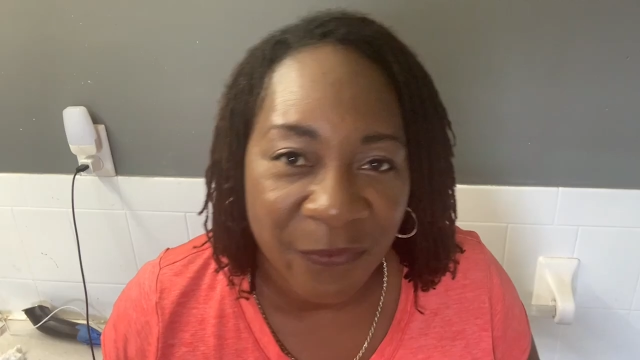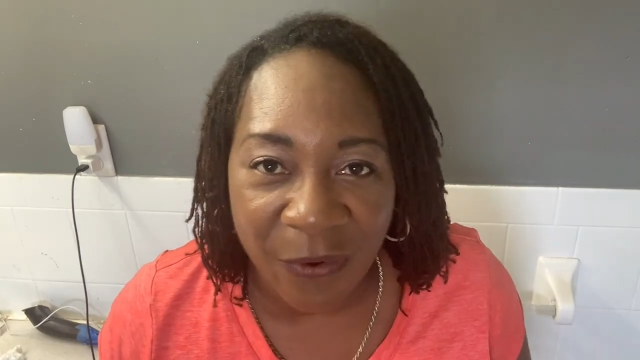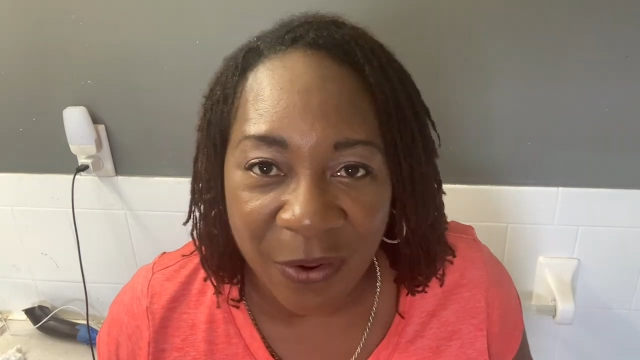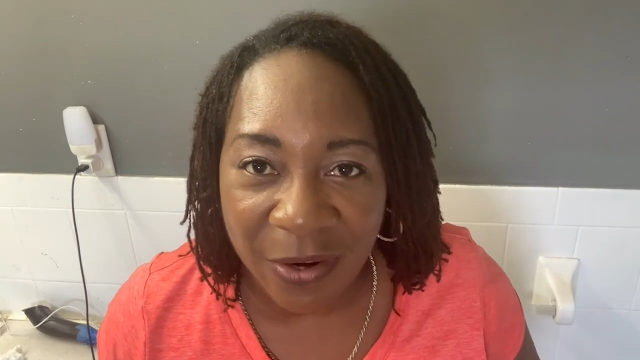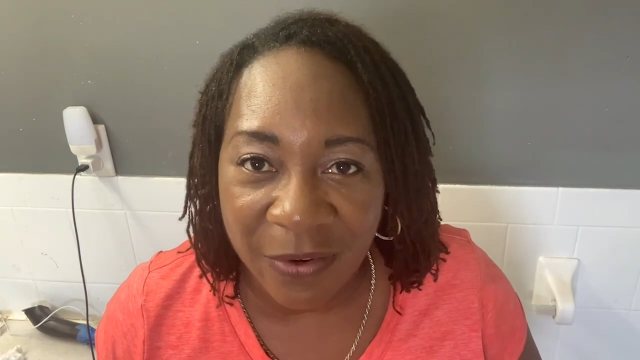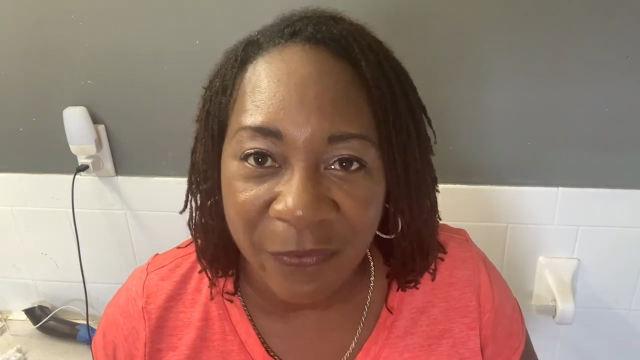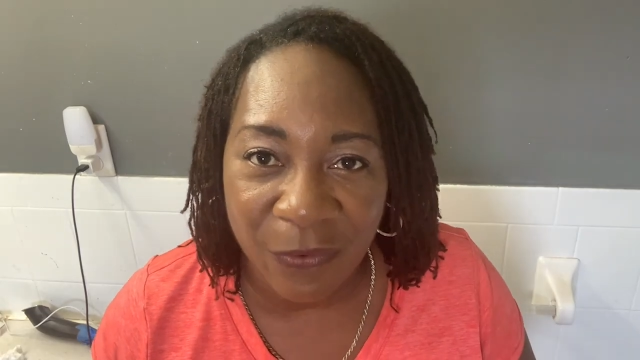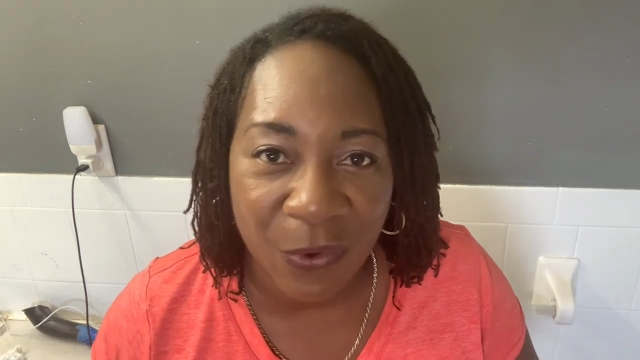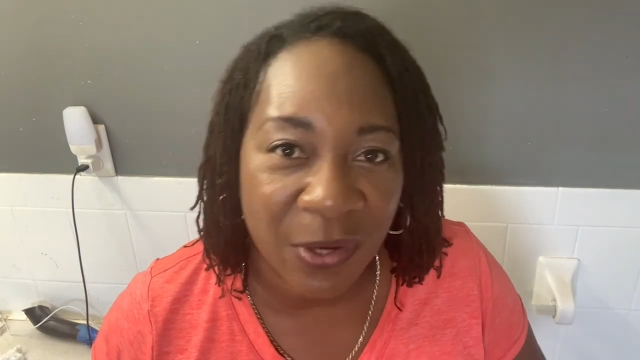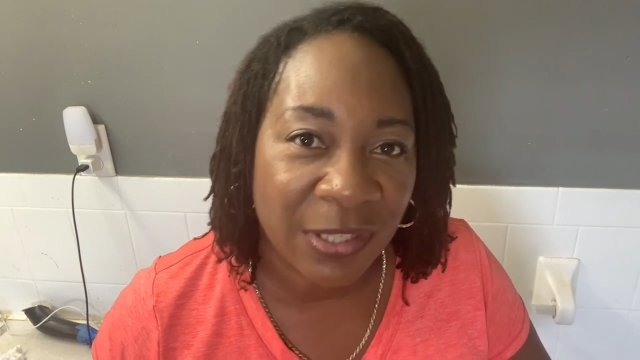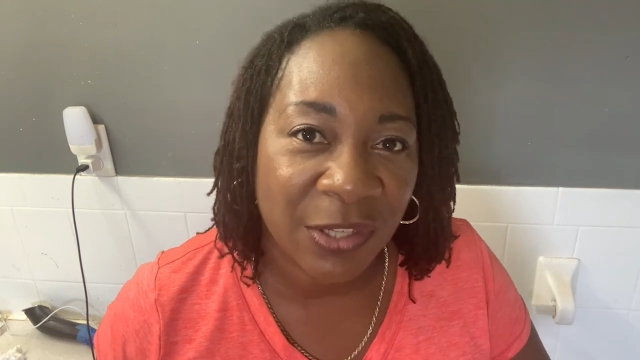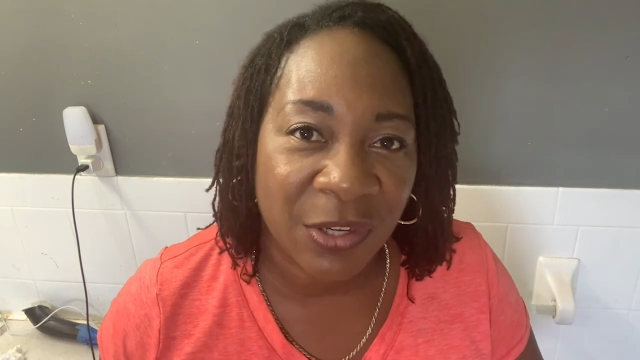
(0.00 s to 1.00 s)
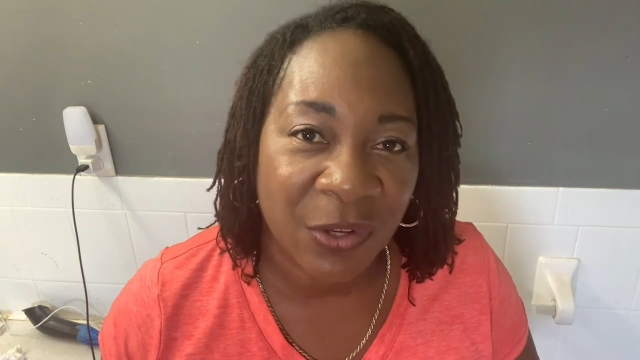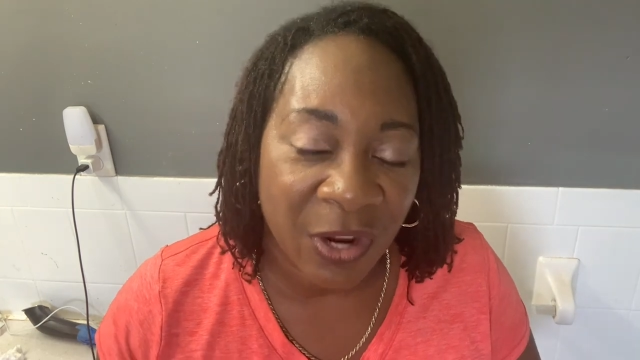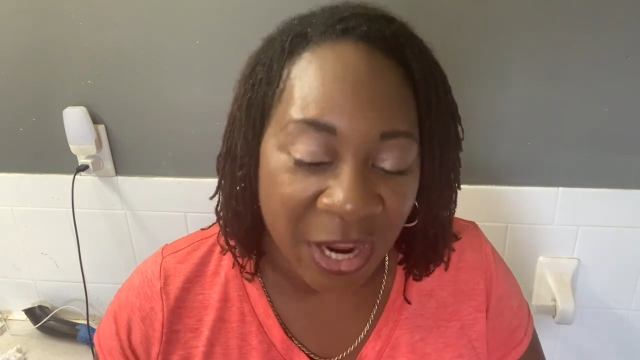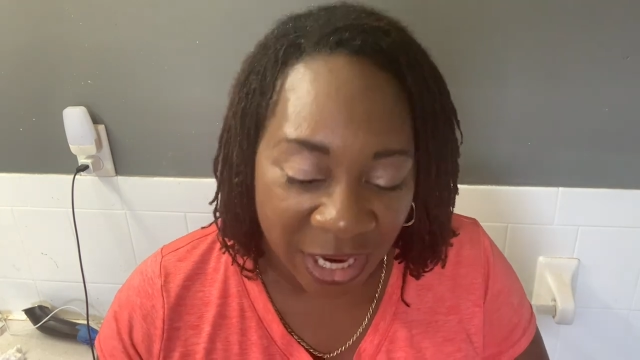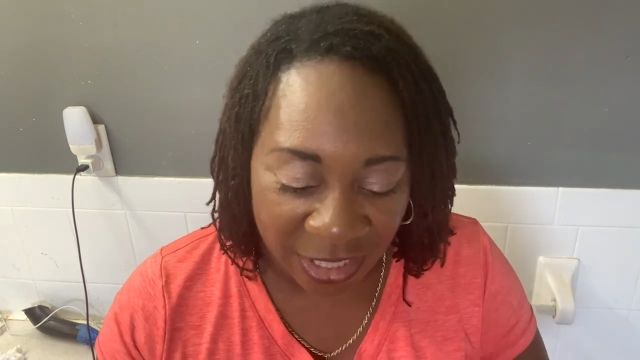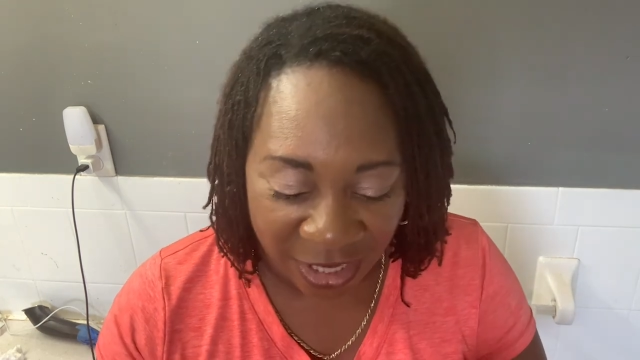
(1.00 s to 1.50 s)
fall on the floor, so you're
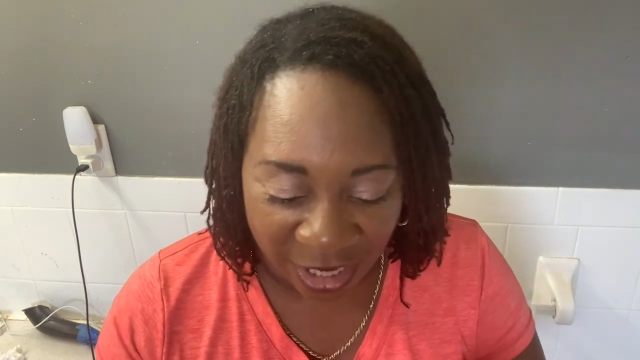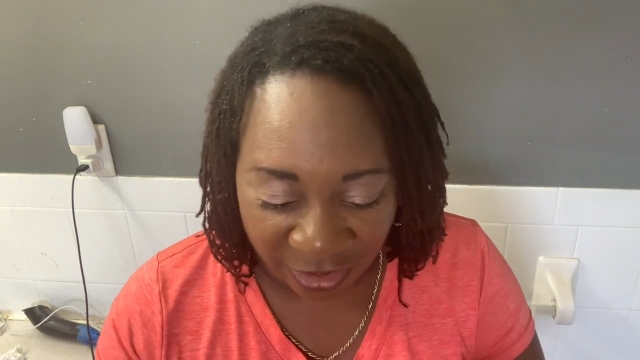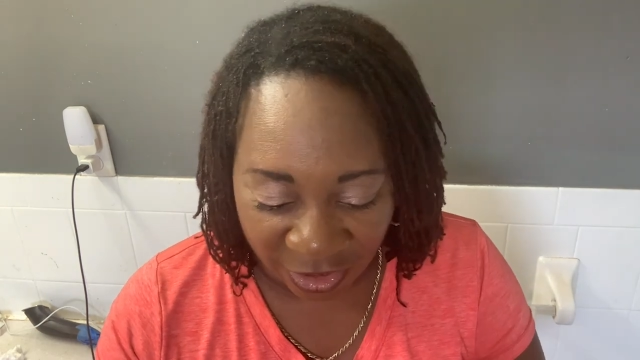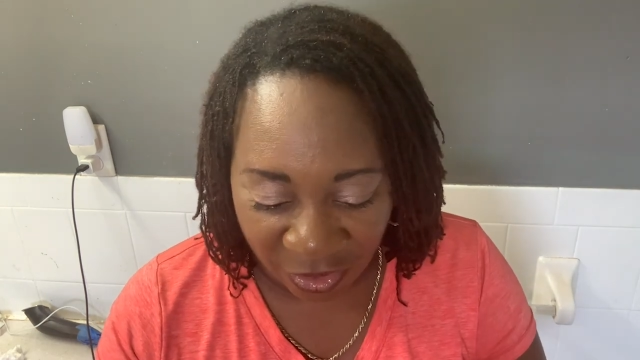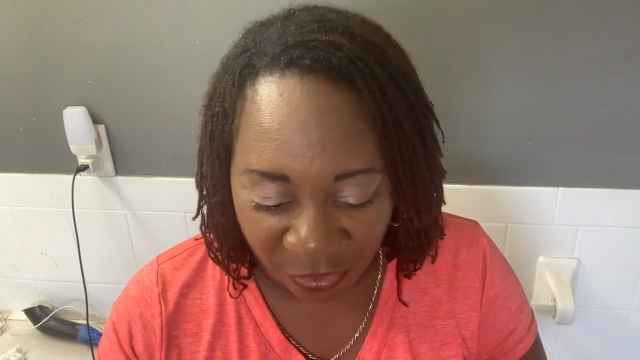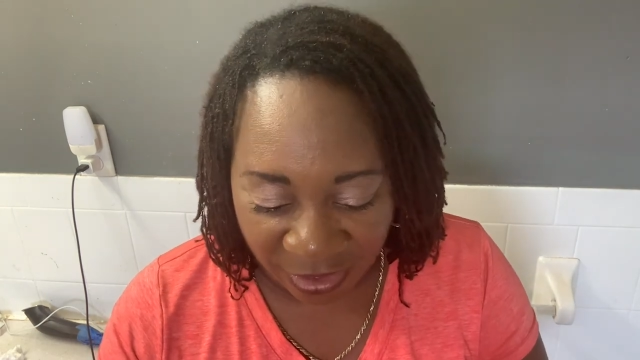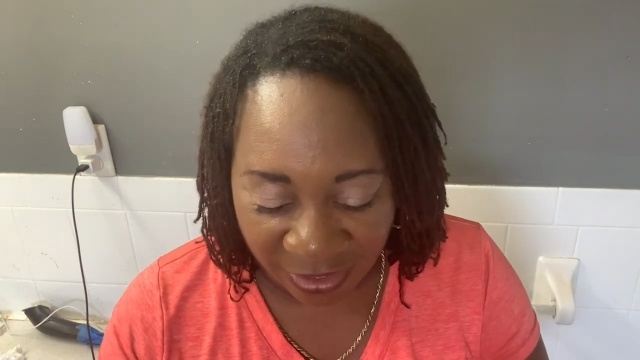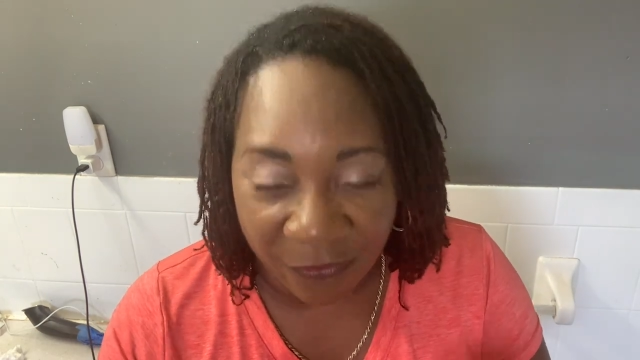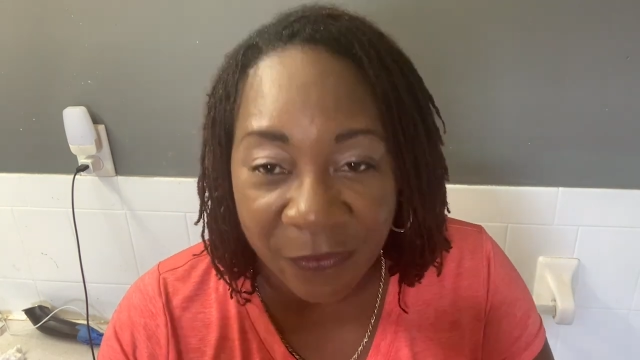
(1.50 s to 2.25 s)
not searching